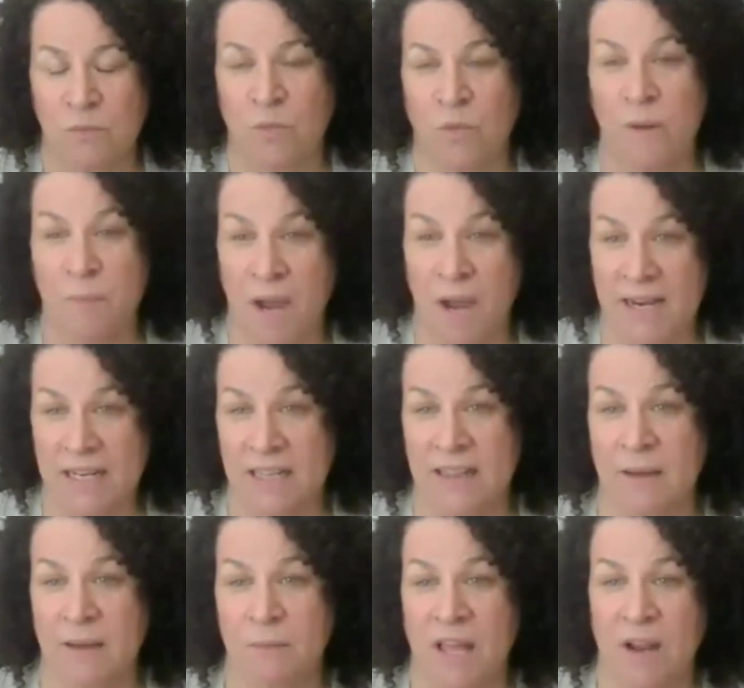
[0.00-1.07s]
reminding
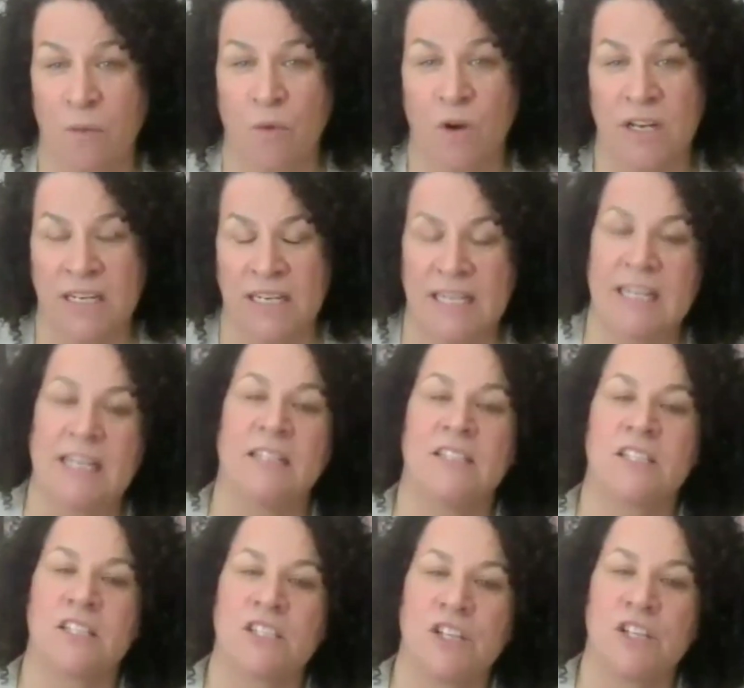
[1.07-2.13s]
them like what
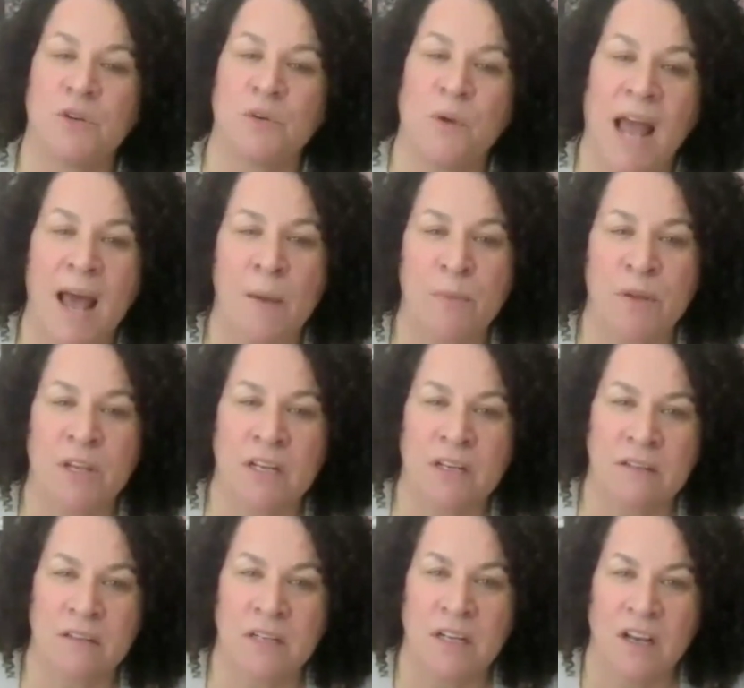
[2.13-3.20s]
needs to
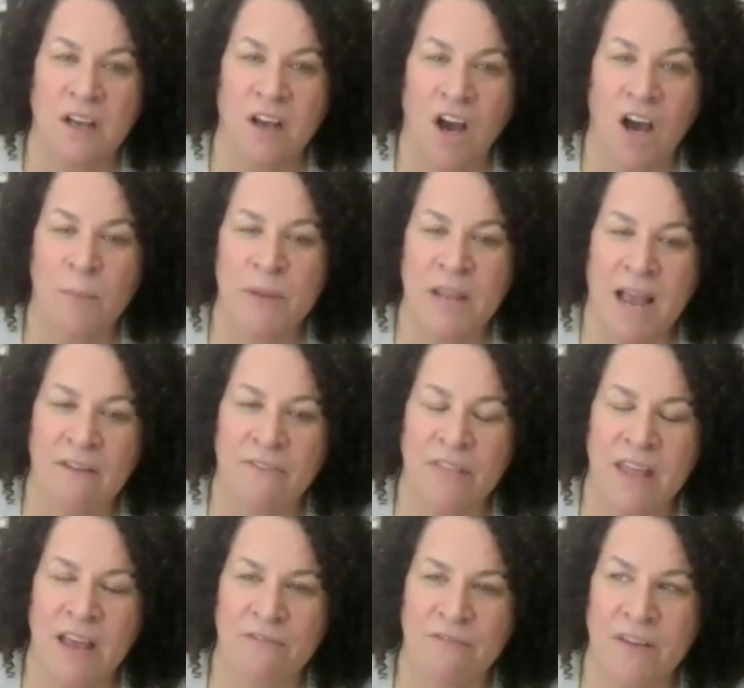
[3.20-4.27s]
happen on behalf of
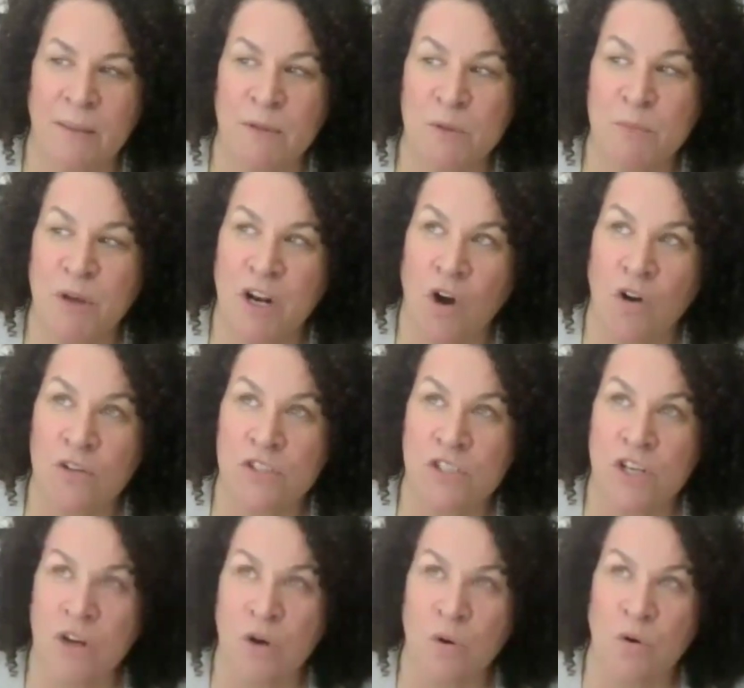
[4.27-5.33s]
that family. But
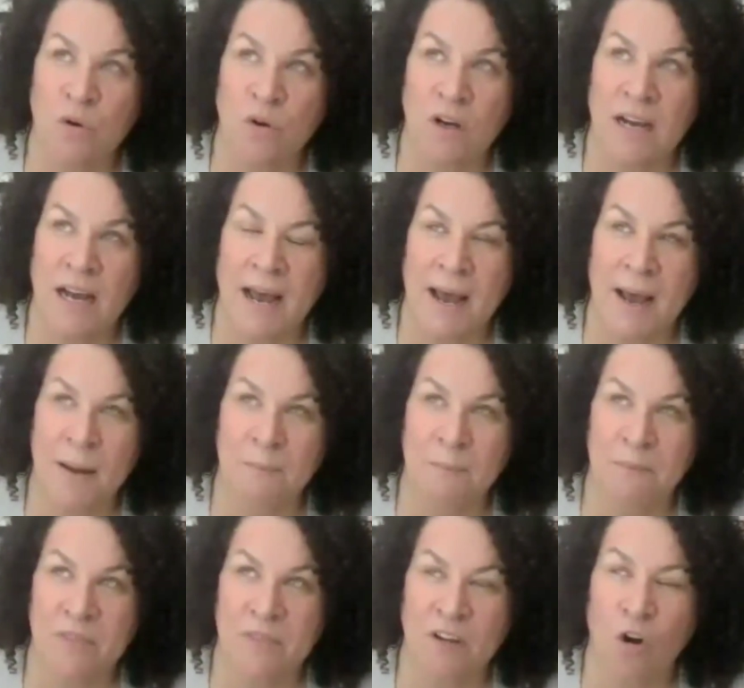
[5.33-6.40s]
also
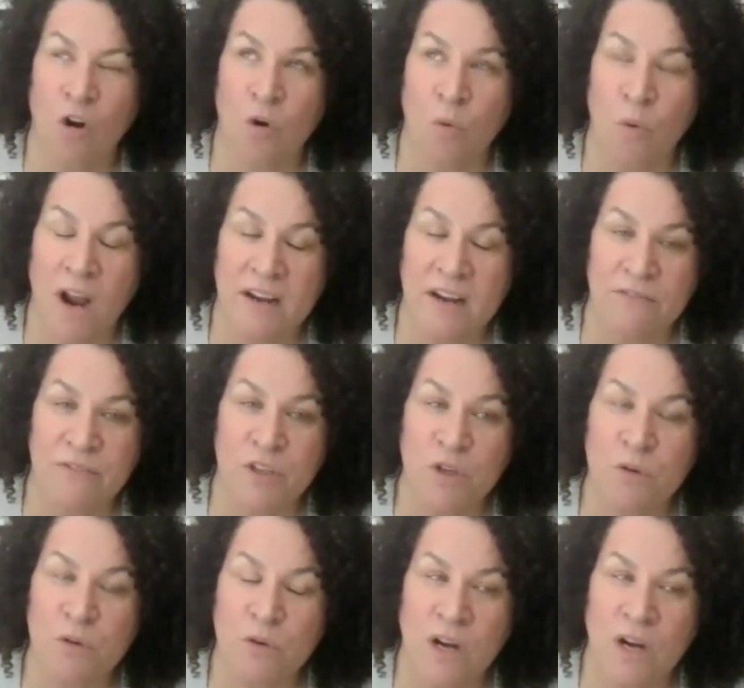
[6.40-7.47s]
there are quite a
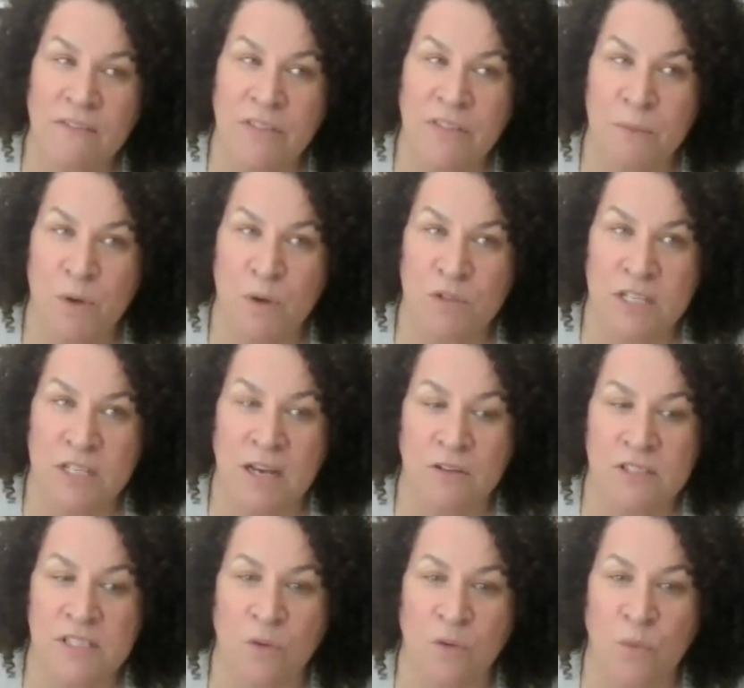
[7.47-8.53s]
few of the
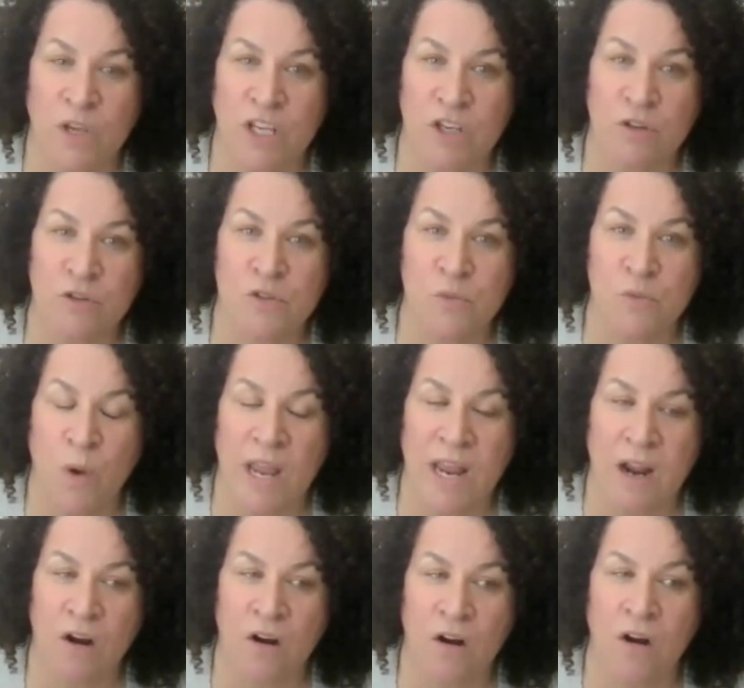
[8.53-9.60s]
motels that we use
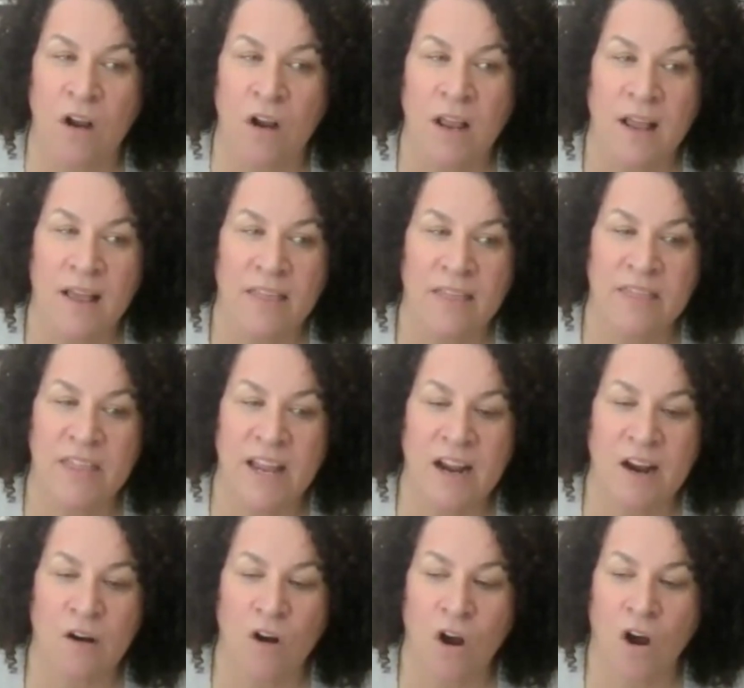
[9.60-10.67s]
where
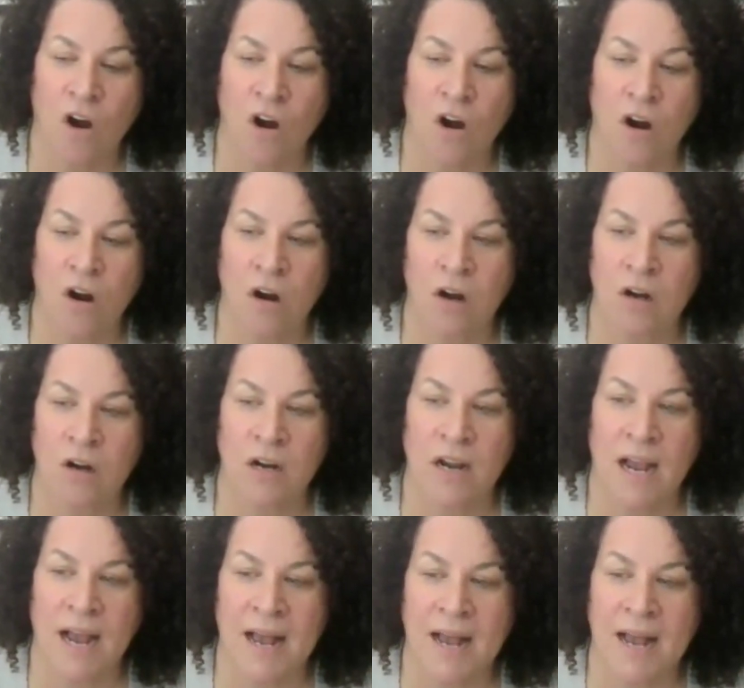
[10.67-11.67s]
there are